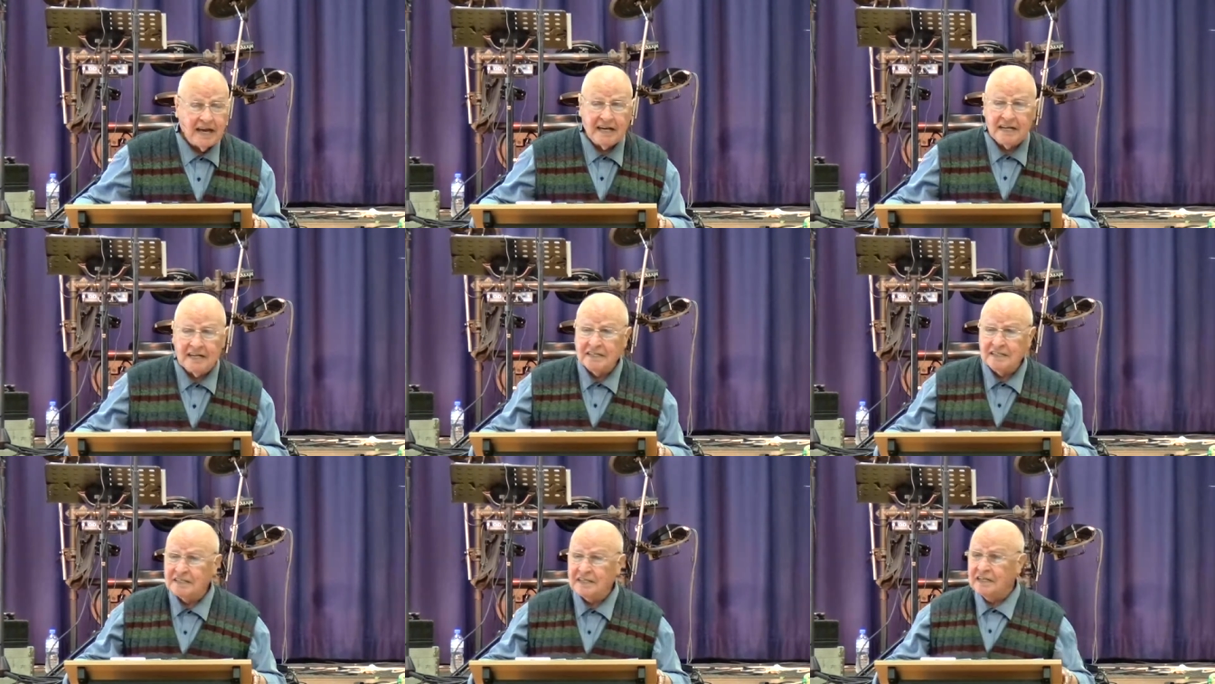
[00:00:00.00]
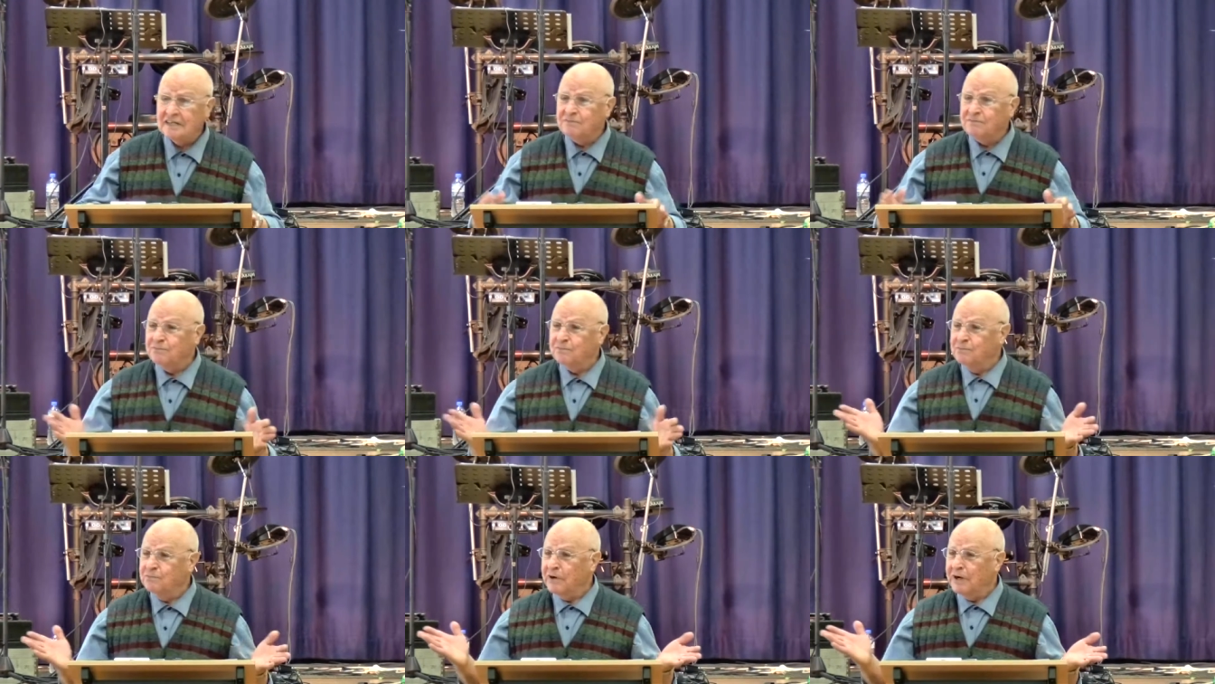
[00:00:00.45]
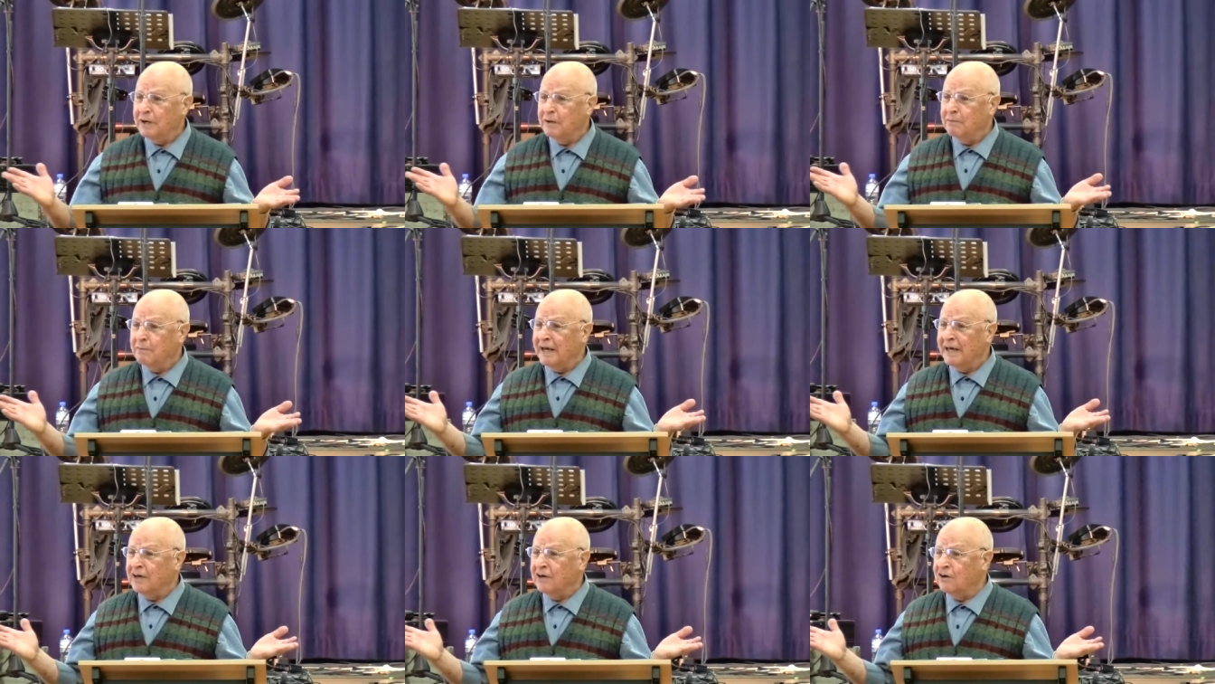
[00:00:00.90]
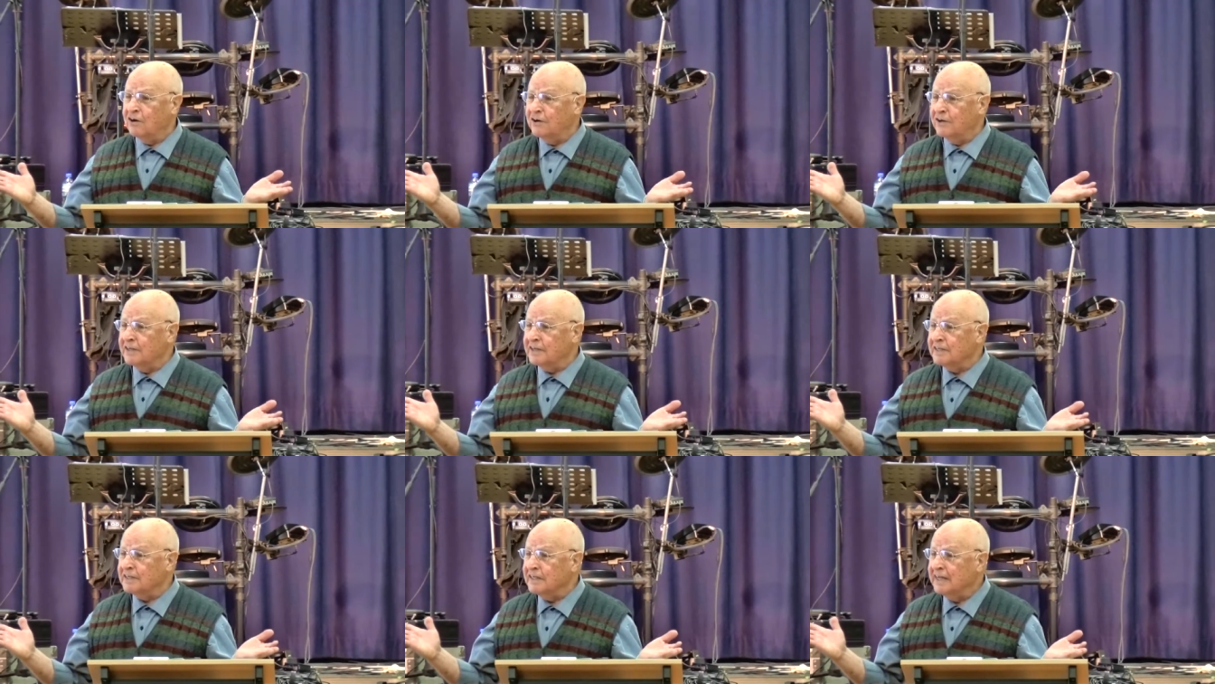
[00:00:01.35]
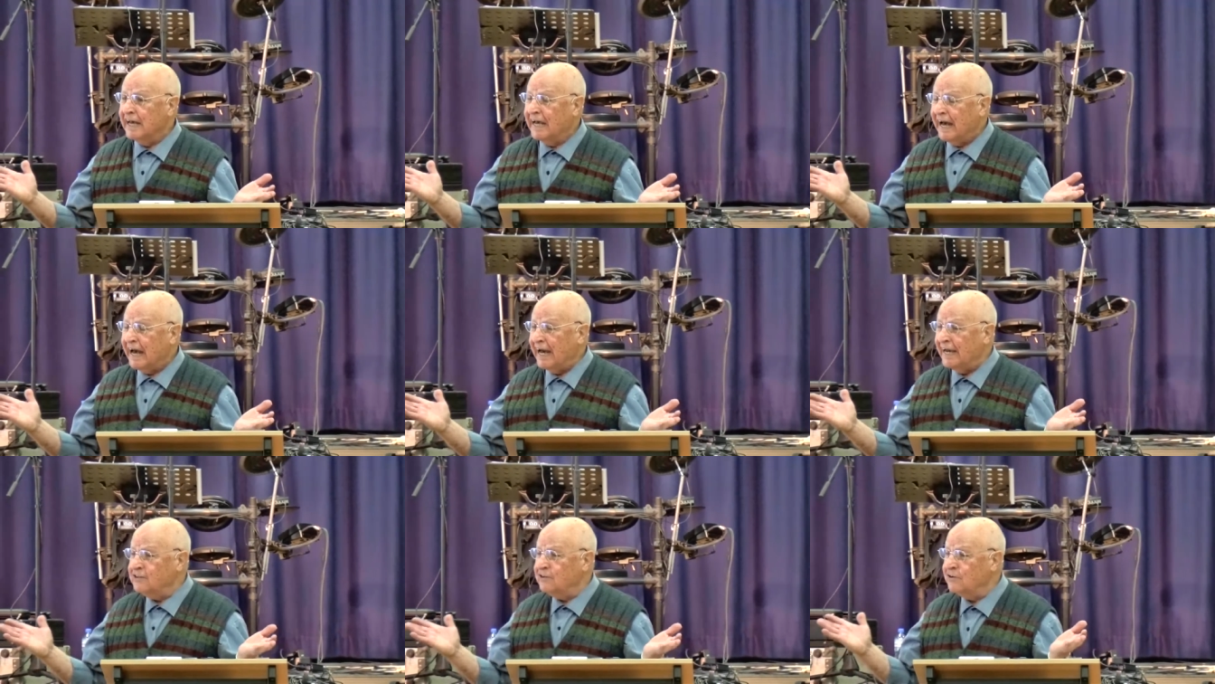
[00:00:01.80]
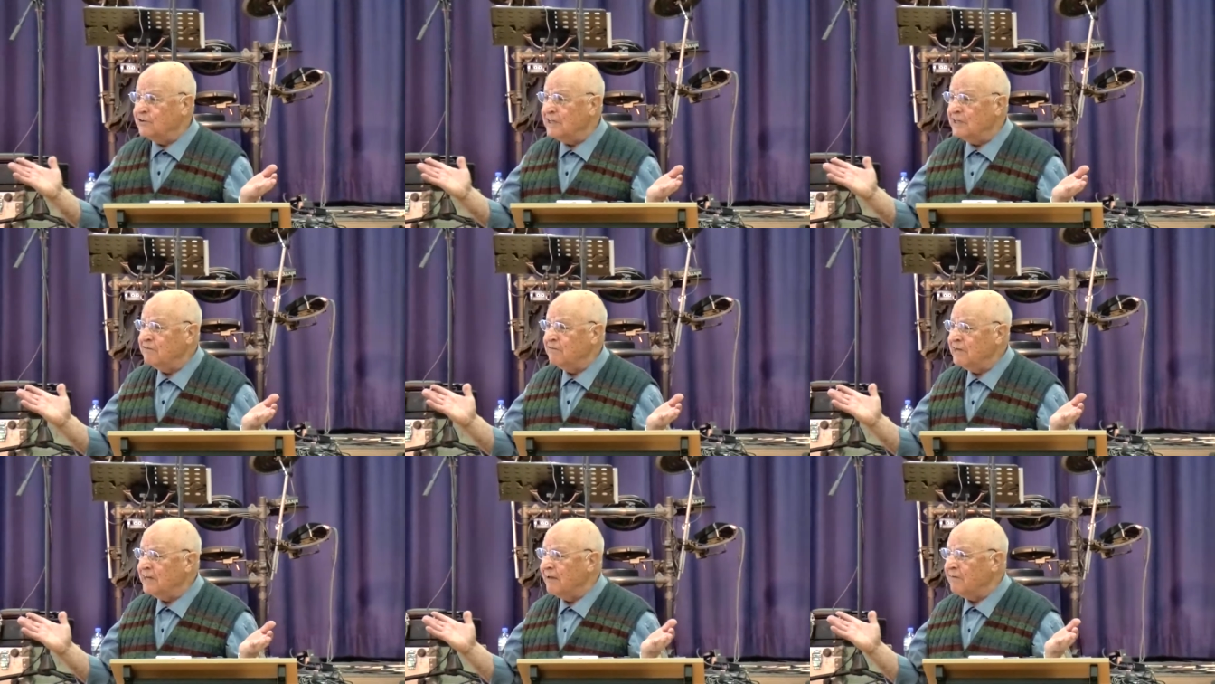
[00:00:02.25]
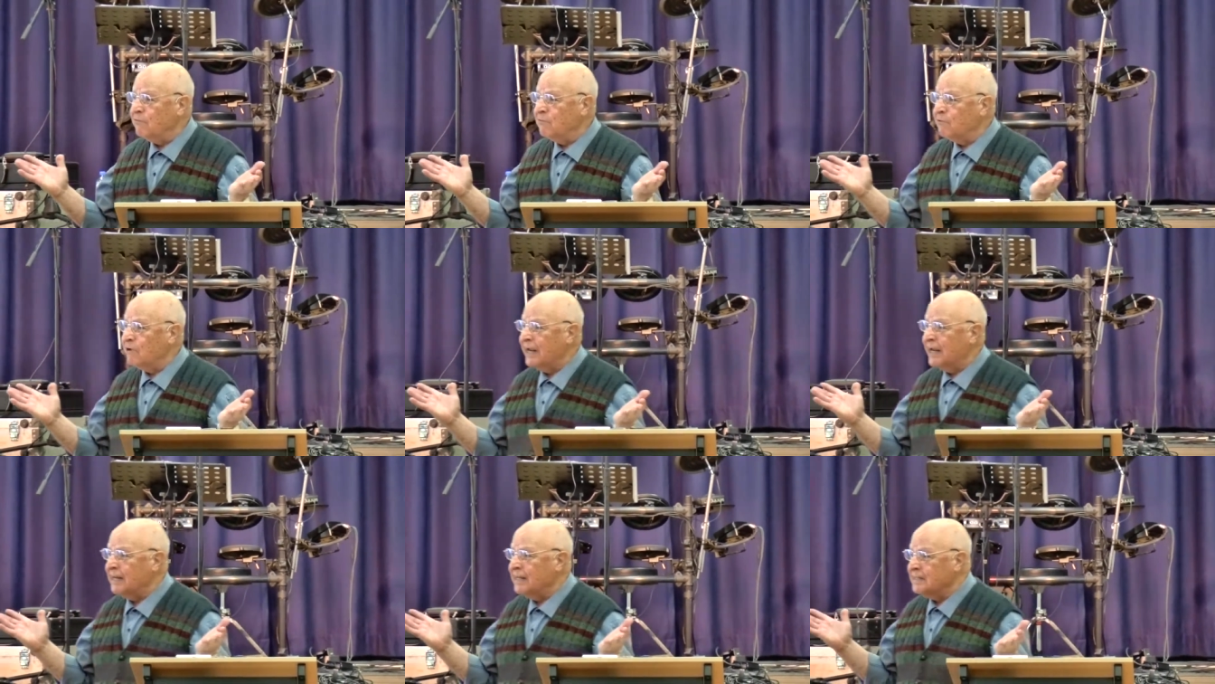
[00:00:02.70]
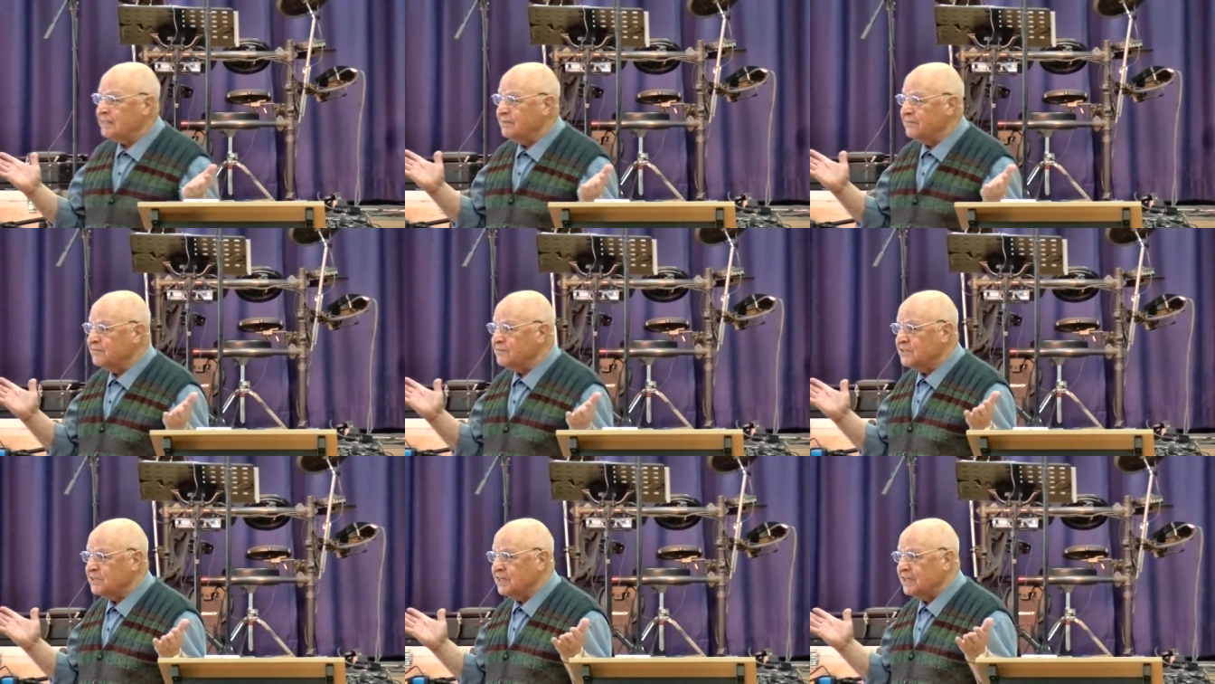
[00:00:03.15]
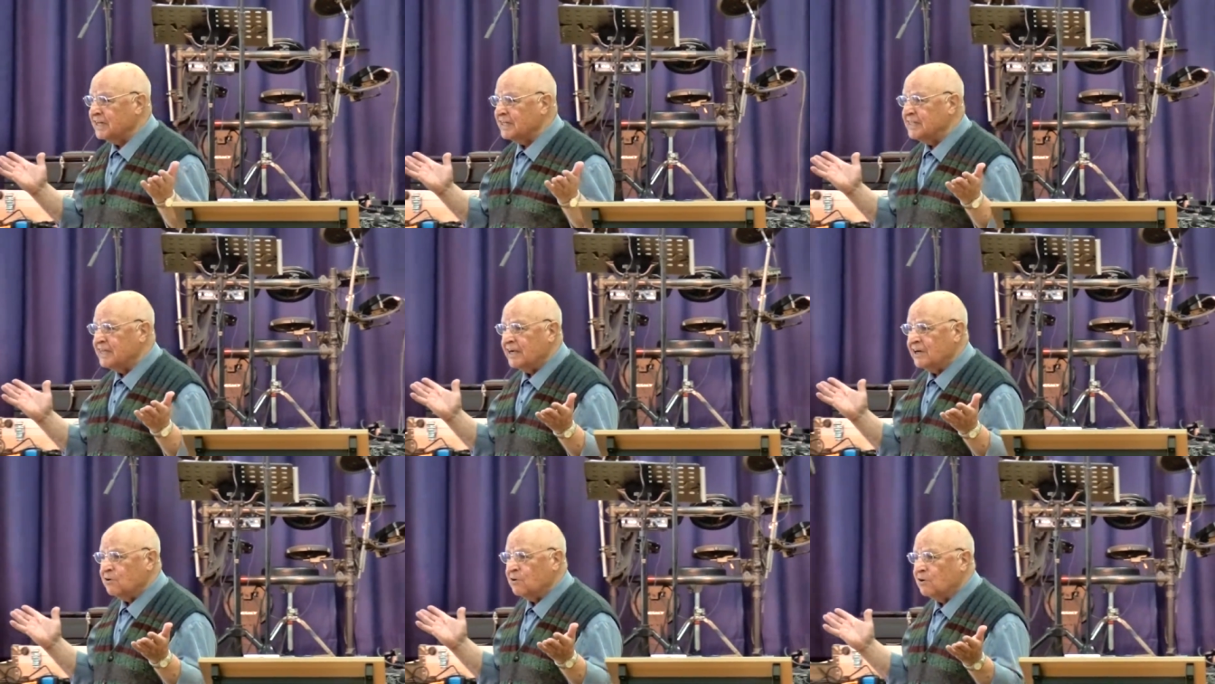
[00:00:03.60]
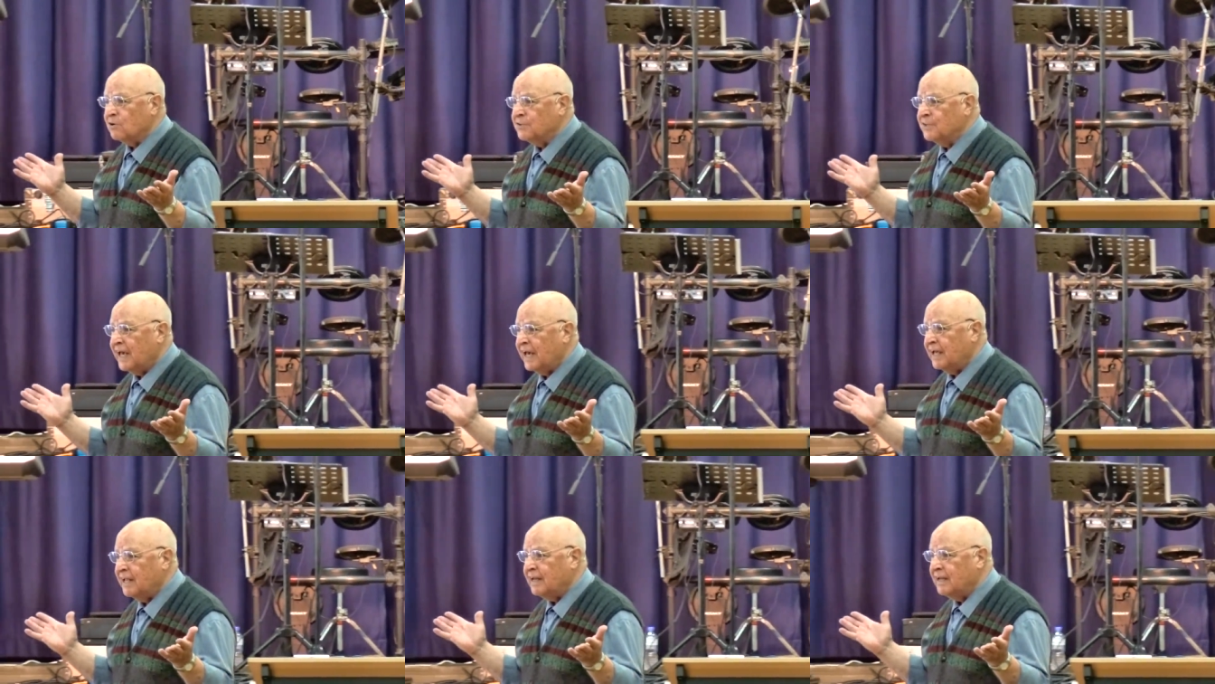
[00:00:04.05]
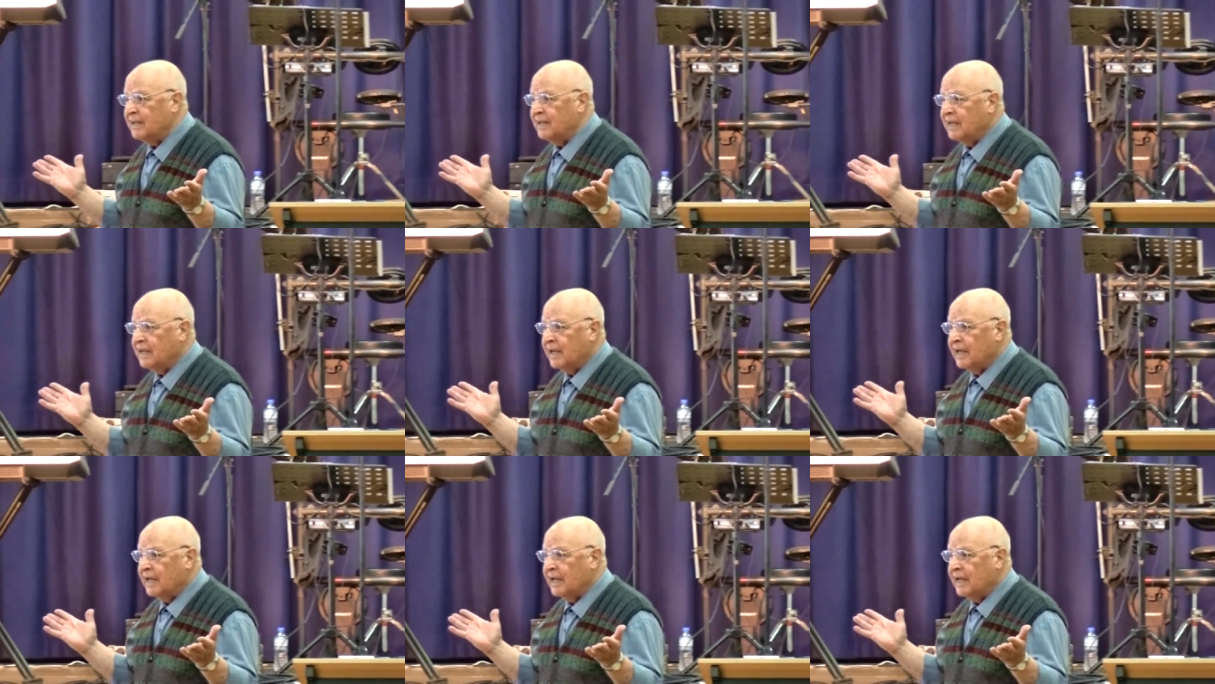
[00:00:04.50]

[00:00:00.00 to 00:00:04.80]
And he said, Where am I going? I don't even have relatives here. They're all dead.